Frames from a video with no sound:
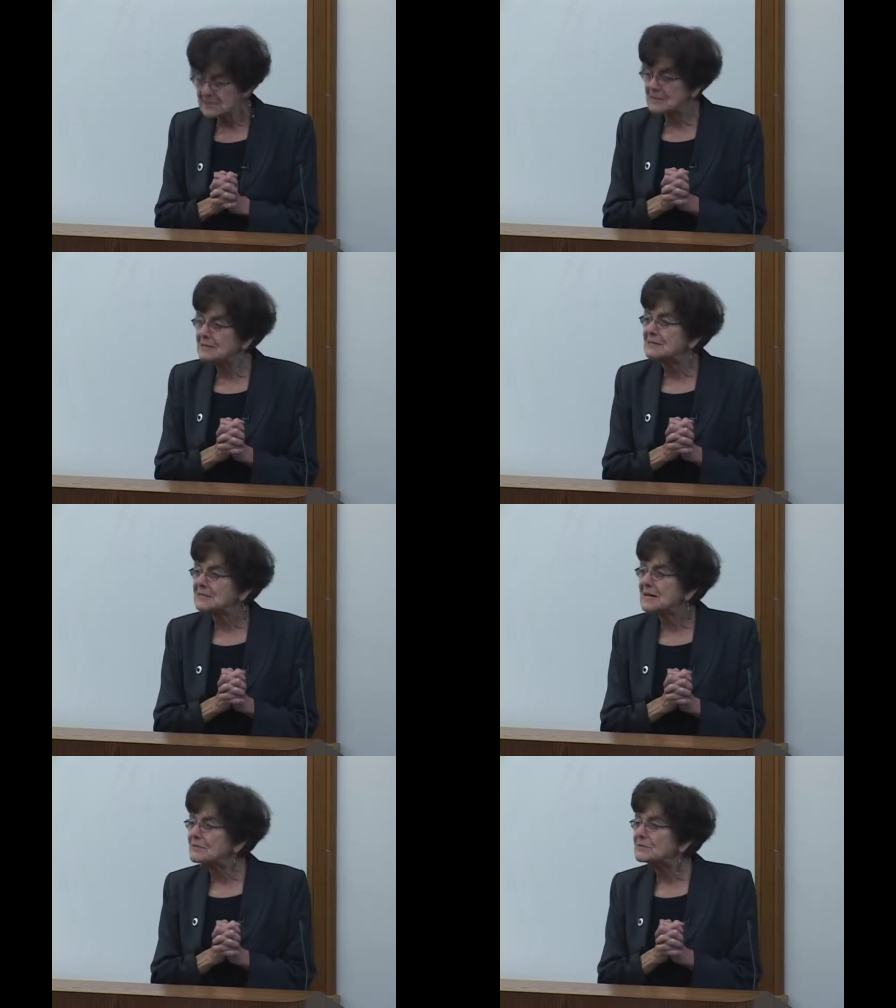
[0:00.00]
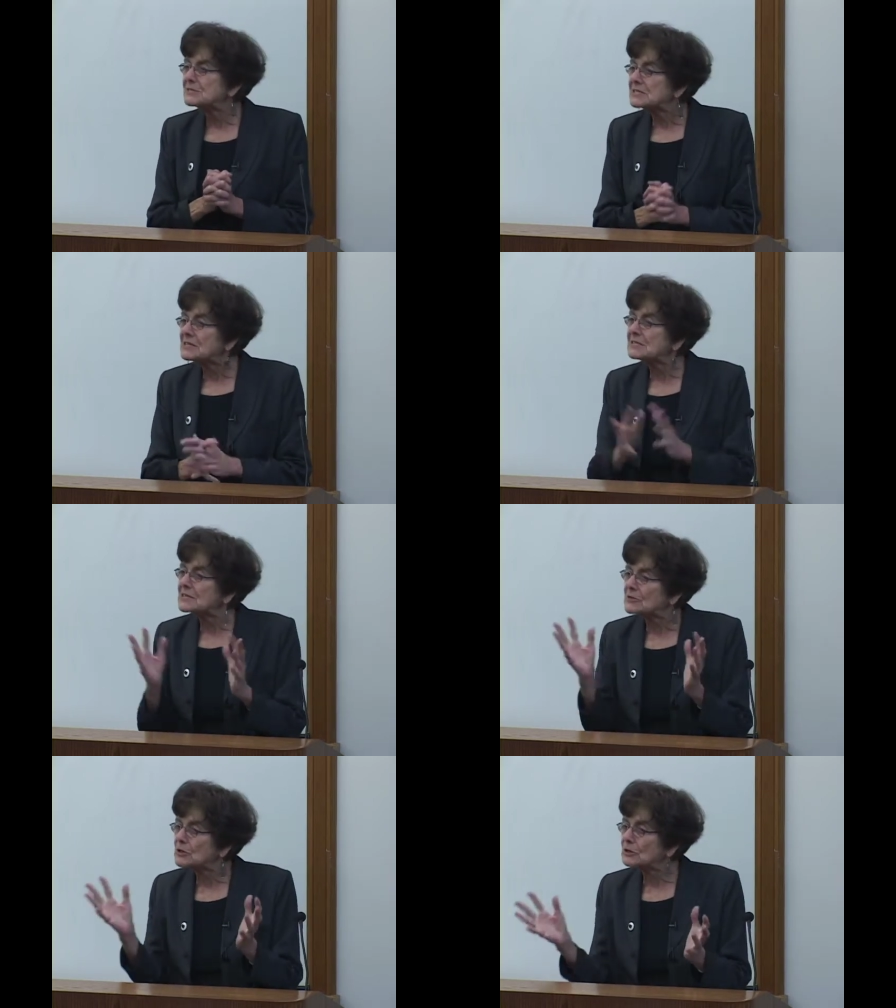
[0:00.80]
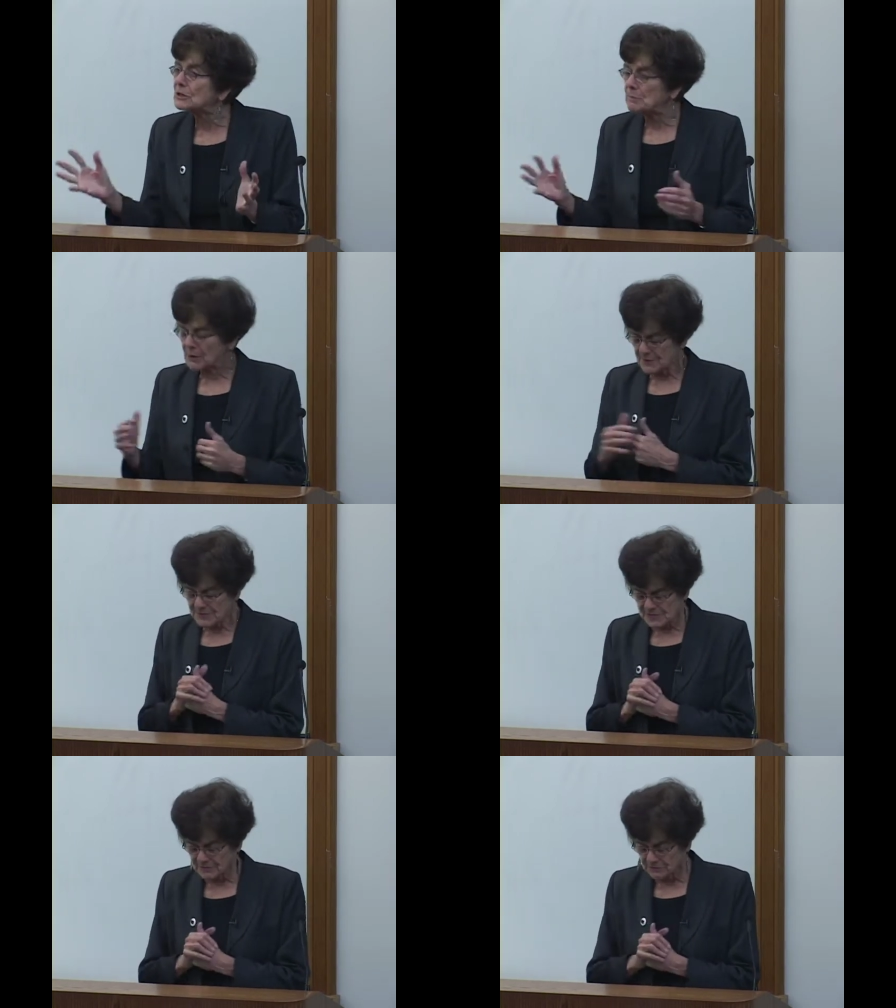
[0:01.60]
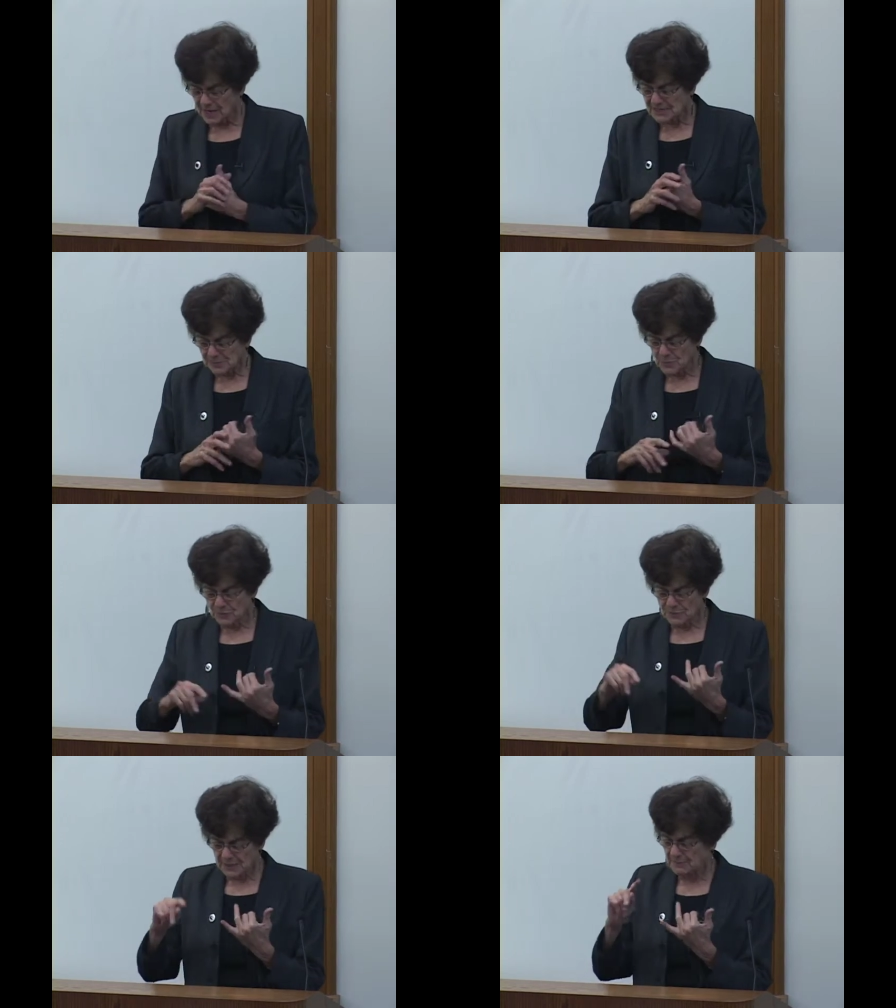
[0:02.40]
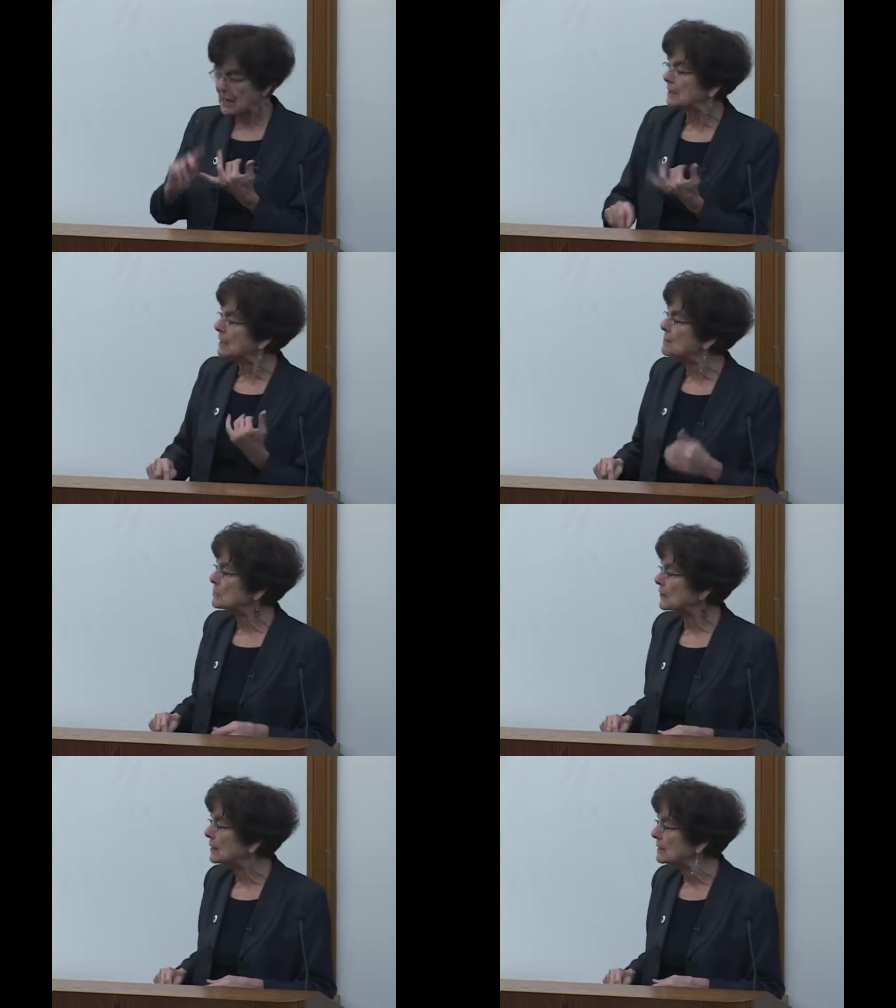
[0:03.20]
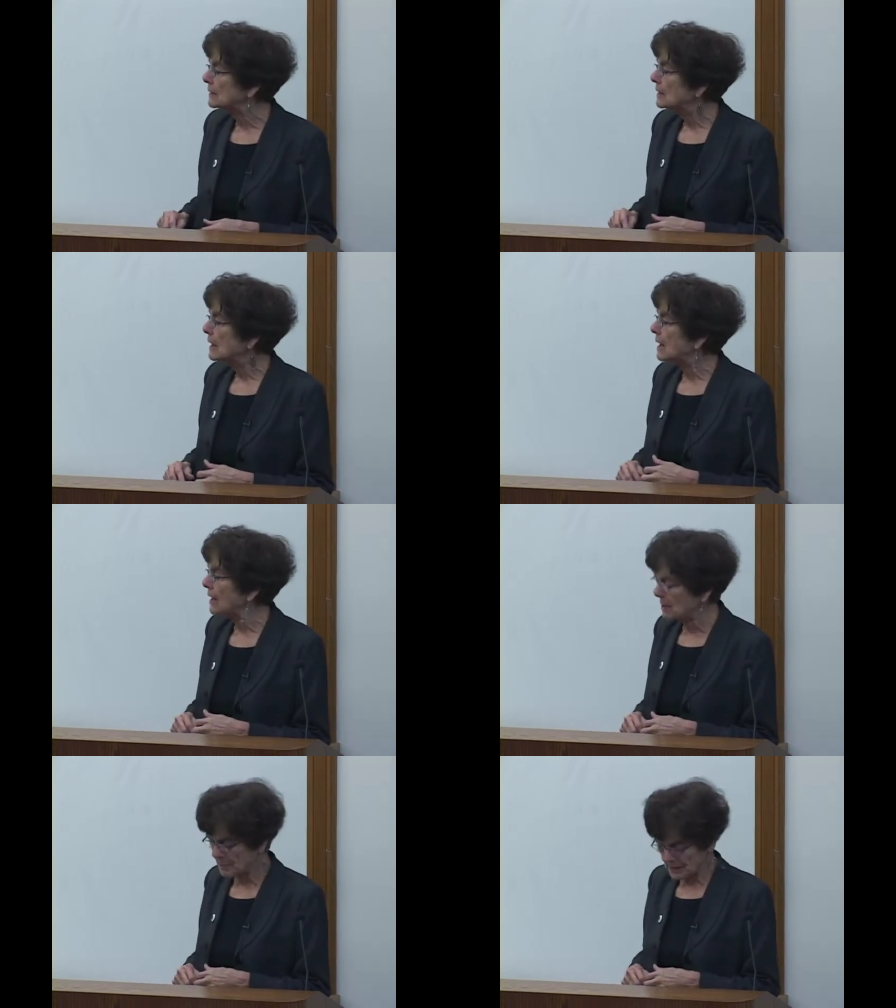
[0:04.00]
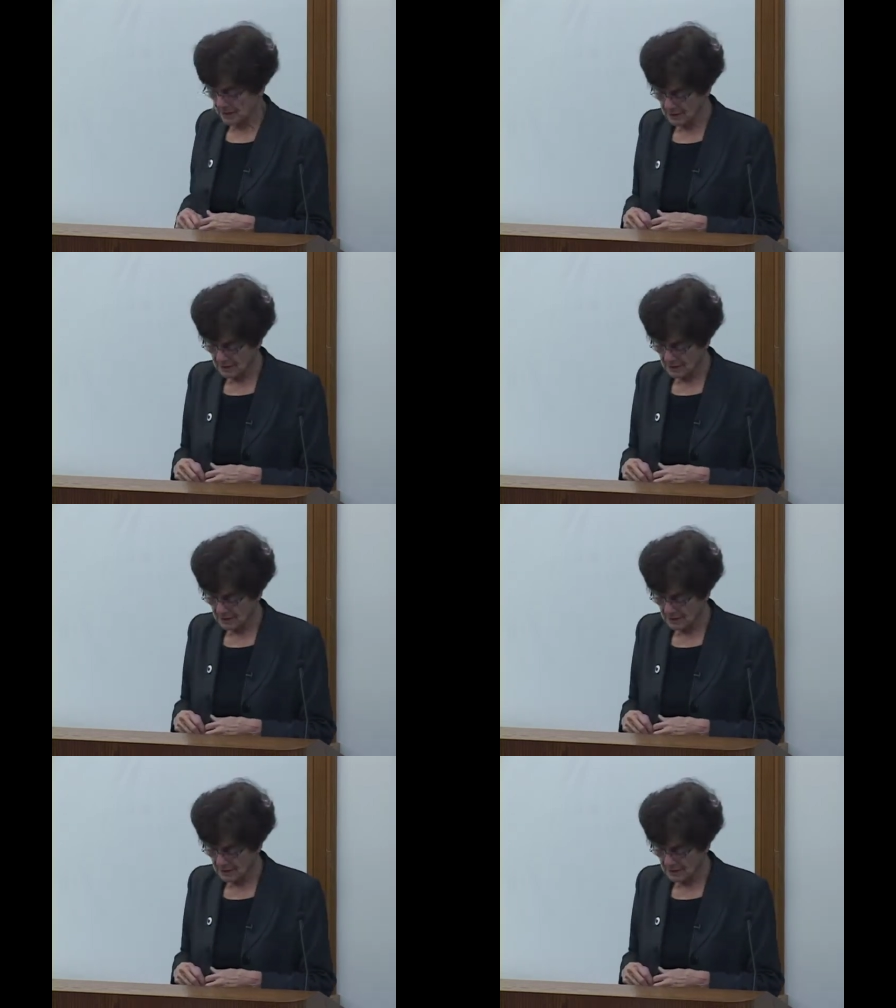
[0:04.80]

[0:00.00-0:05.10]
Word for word: in the southern cities at the early part of the civil rights movement in Montgomery, Albany,